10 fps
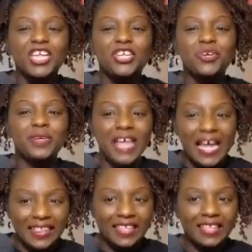You got
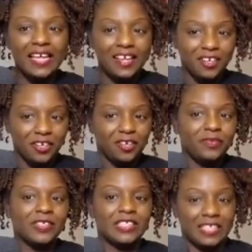the letter
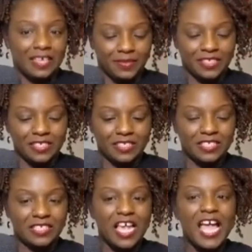of
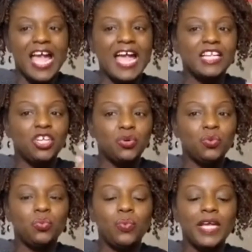acceptance and
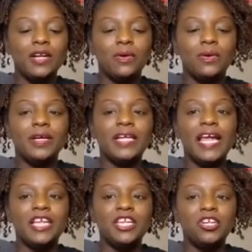you went on
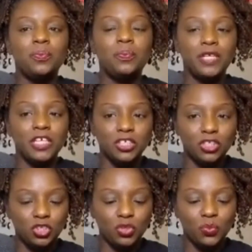and you put in your
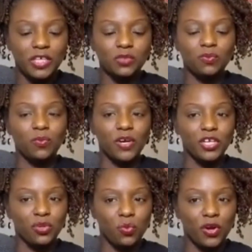2 weeks from where
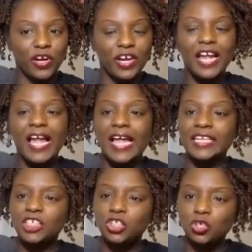you were.
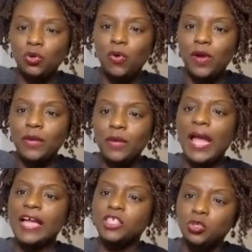Did you
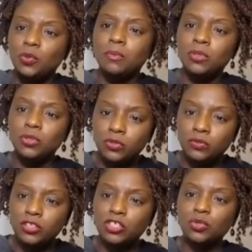had you
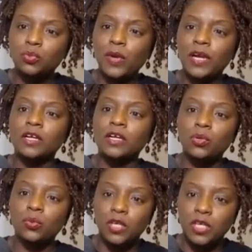moved to where
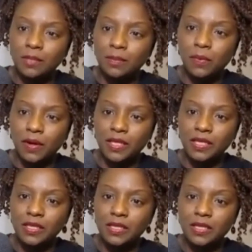you were going to be
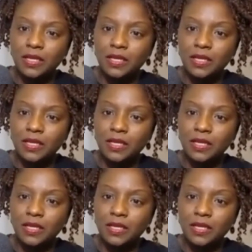working?